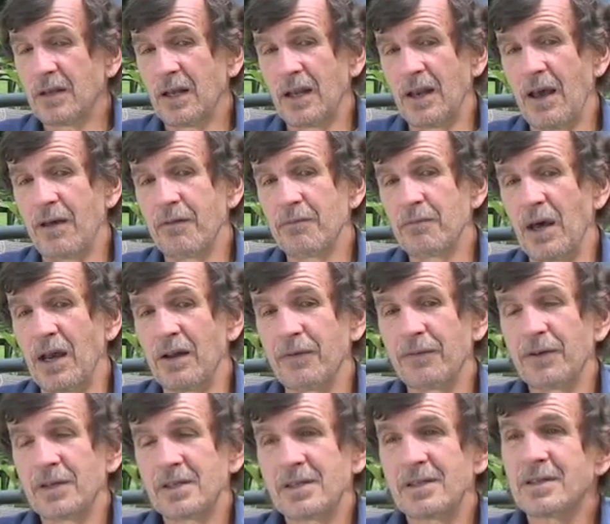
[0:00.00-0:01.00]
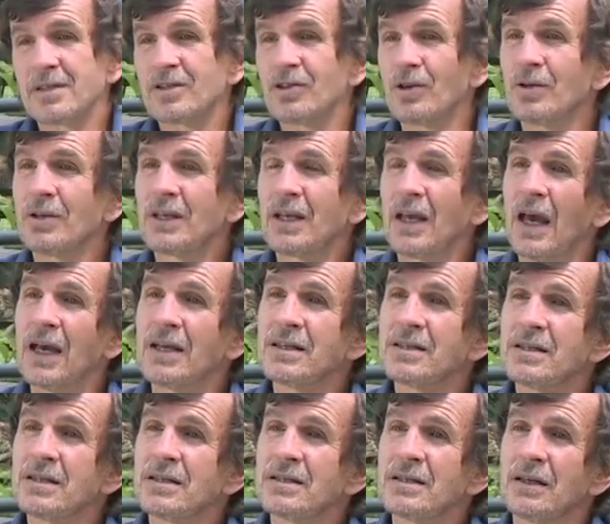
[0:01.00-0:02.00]
can have benefits in certain
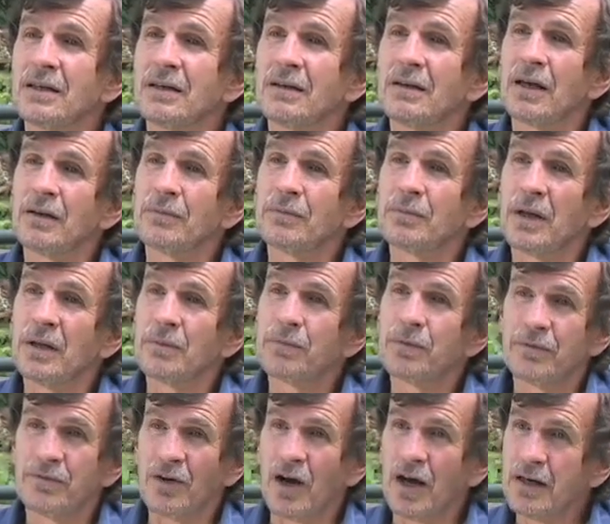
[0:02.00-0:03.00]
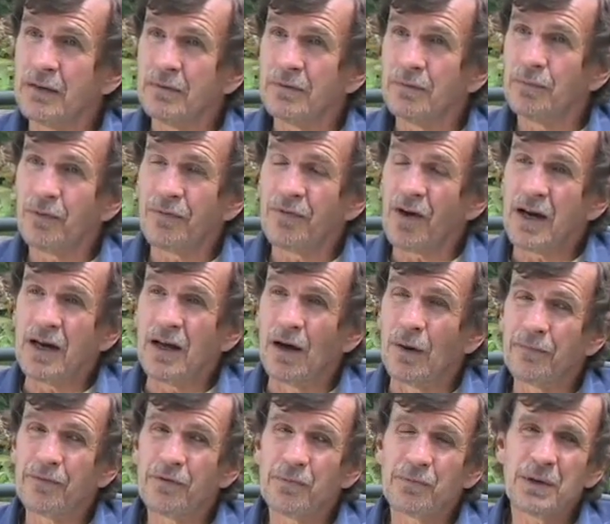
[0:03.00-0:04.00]
cases and, and, and provide, provide
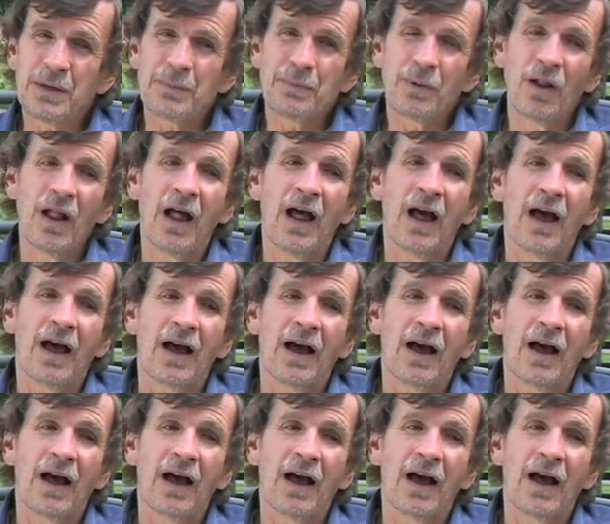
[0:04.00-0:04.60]
help for people.